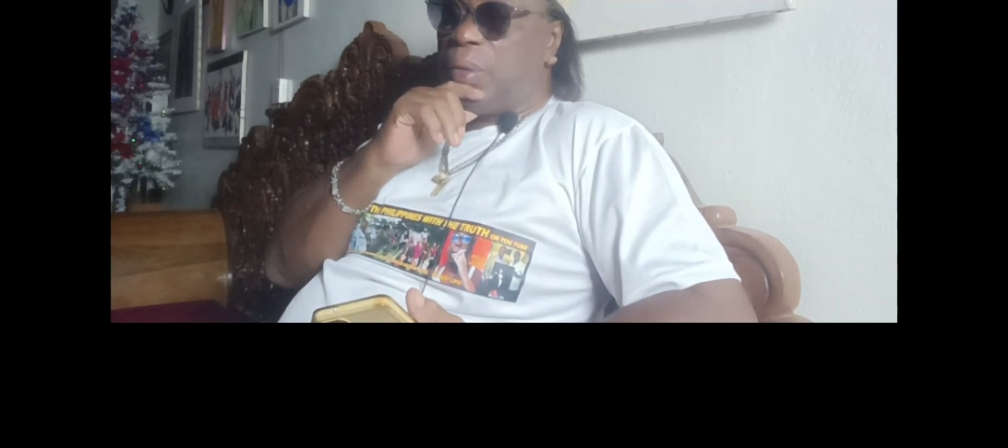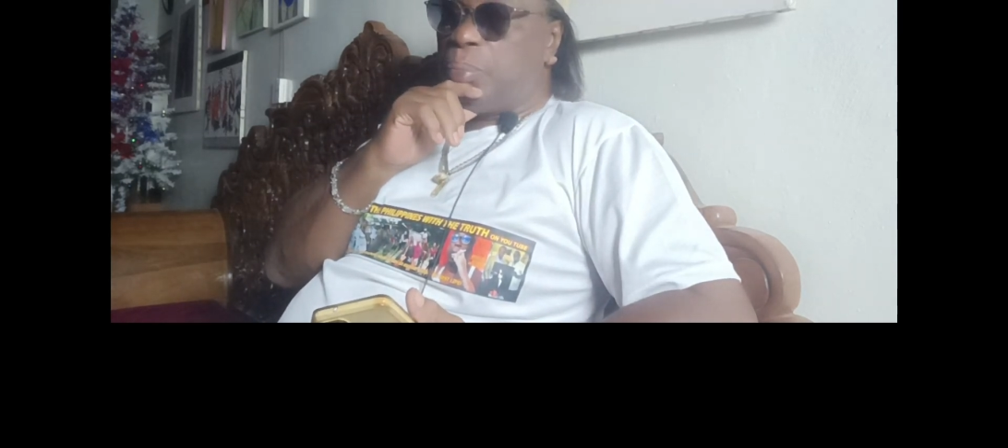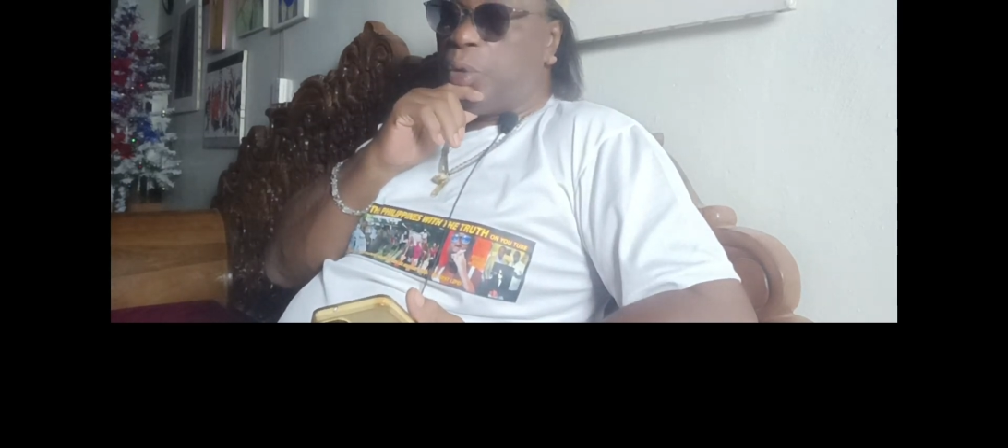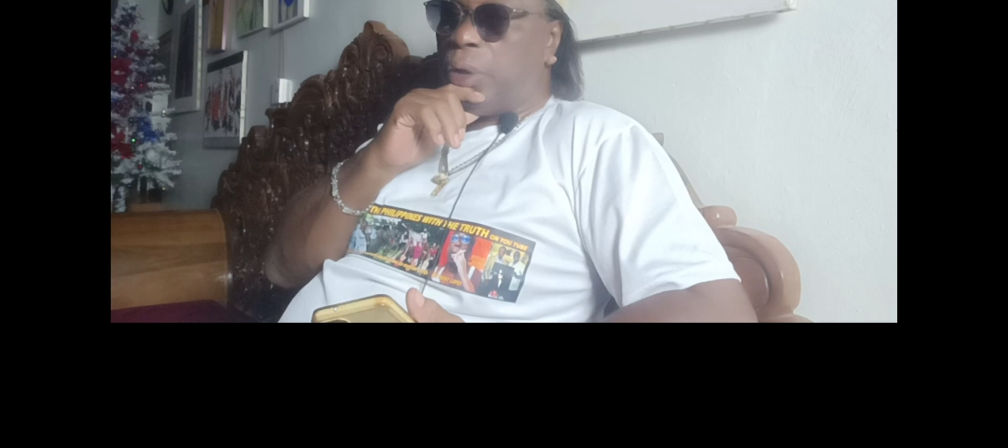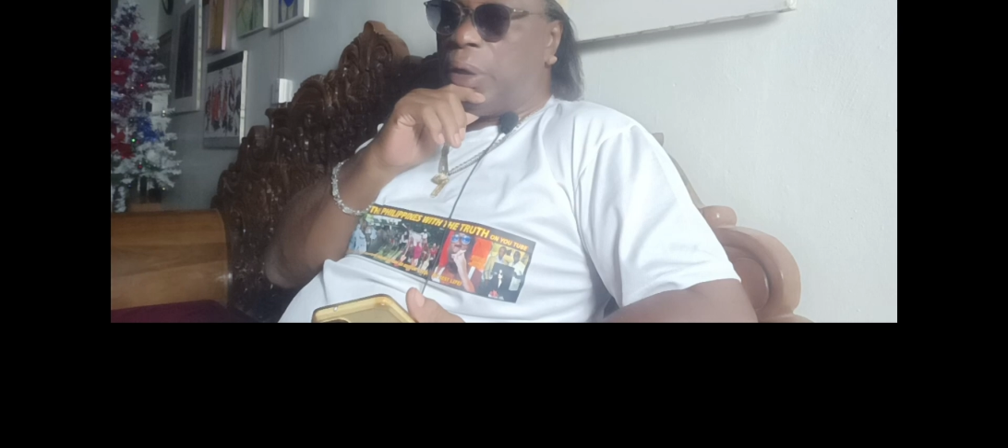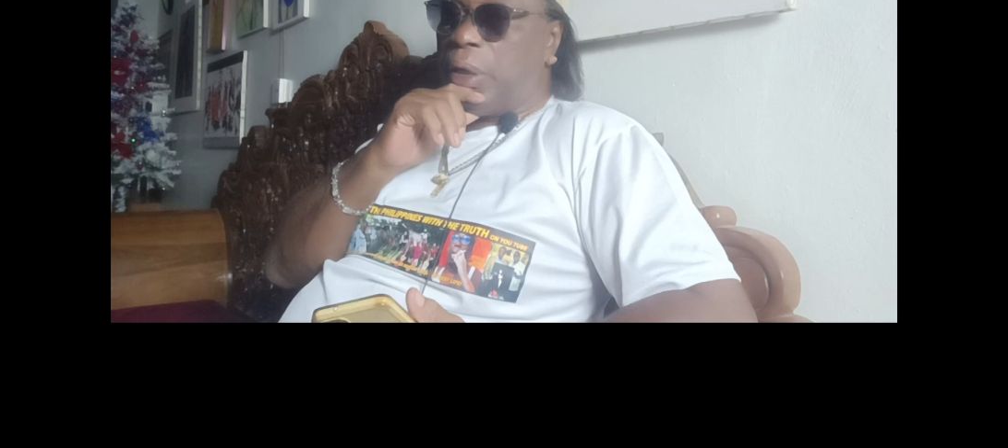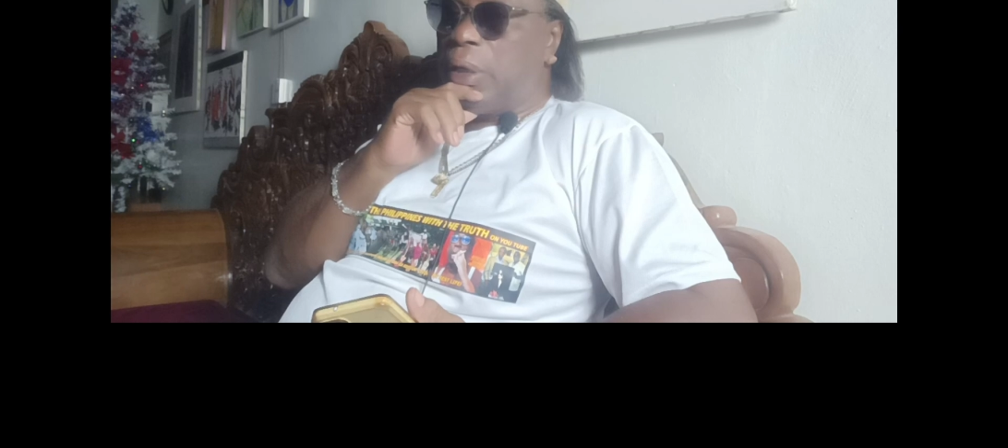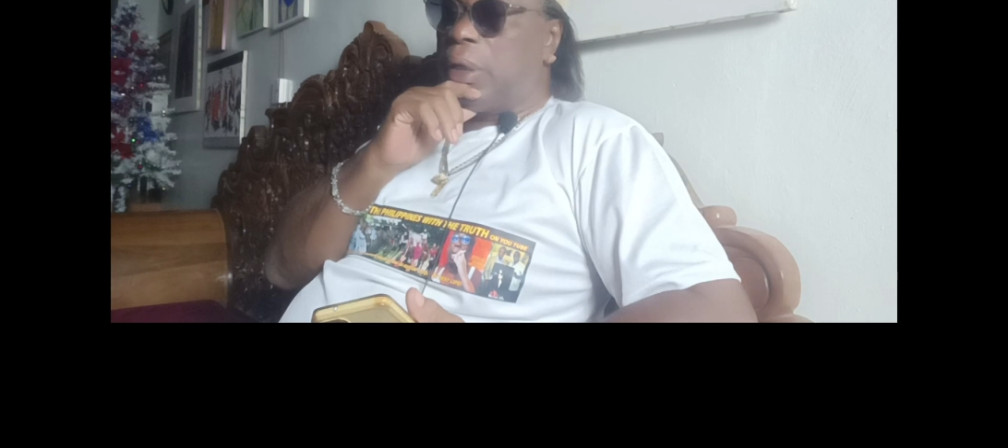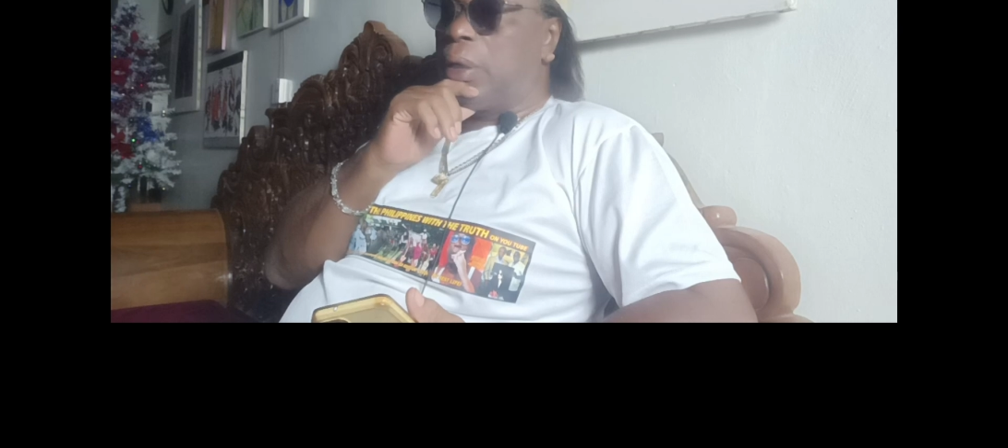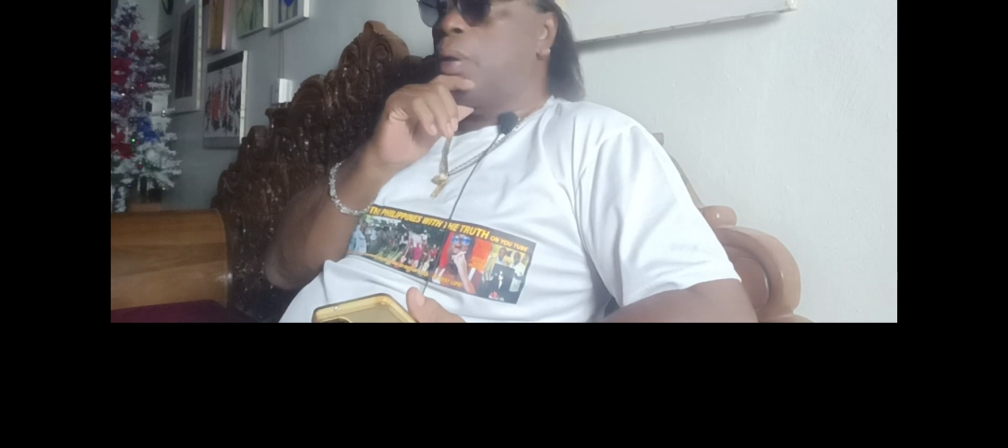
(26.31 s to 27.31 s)
in
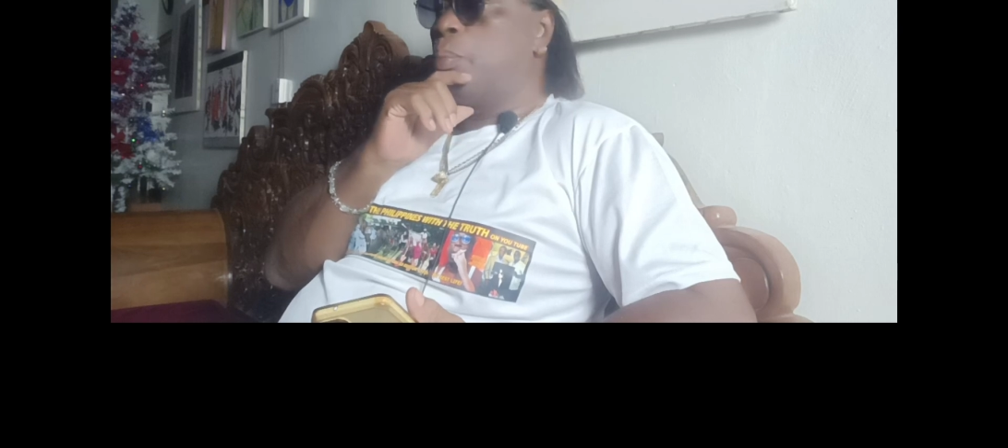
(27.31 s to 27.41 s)
Brooklyn,